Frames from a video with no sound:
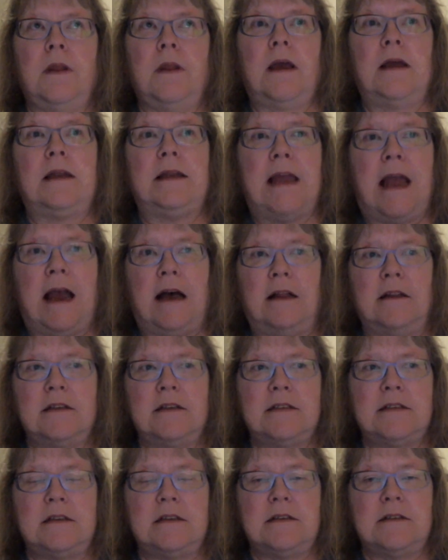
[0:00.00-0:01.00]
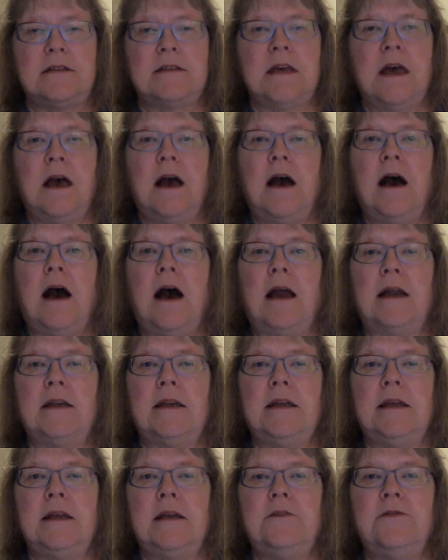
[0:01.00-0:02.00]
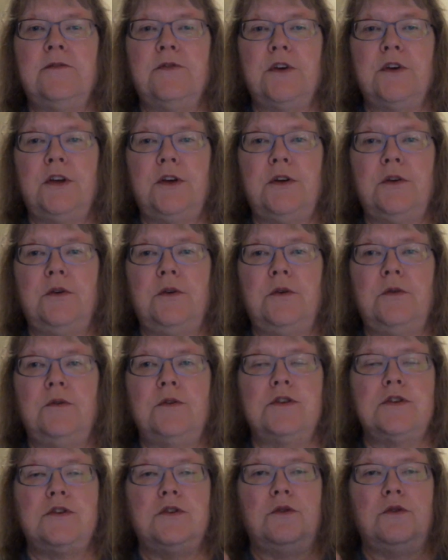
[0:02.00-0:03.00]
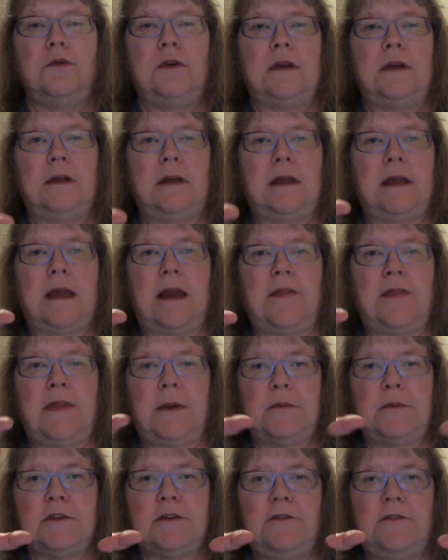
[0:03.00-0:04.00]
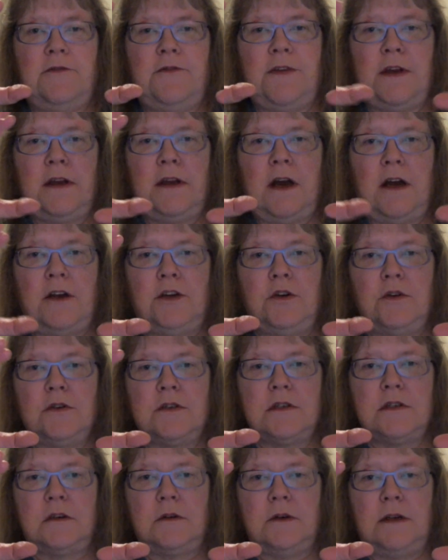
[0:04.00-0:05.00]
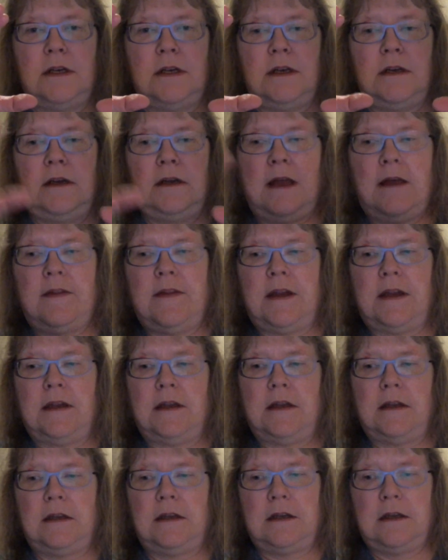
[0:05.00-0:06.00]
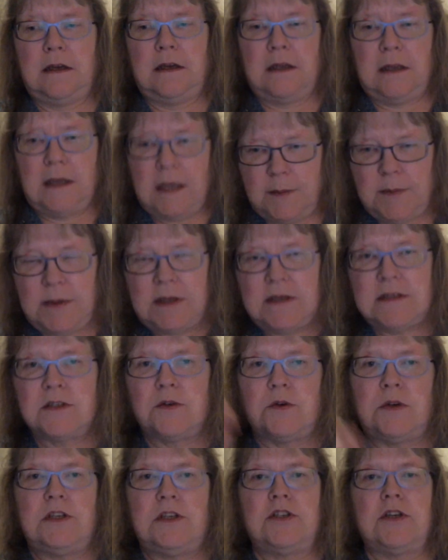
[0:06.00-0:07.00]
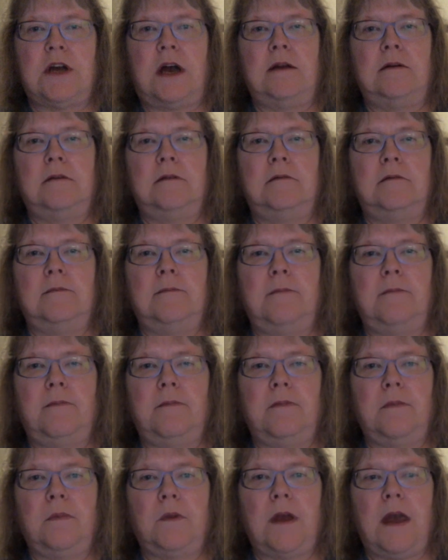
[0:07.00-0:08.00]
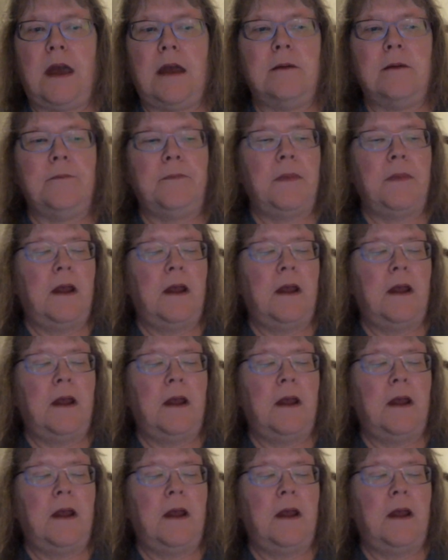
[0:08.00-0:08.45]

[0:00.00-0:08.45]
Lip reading: analysis, I need for you to get them to fit on your screen and then give me a screenshot. Okay.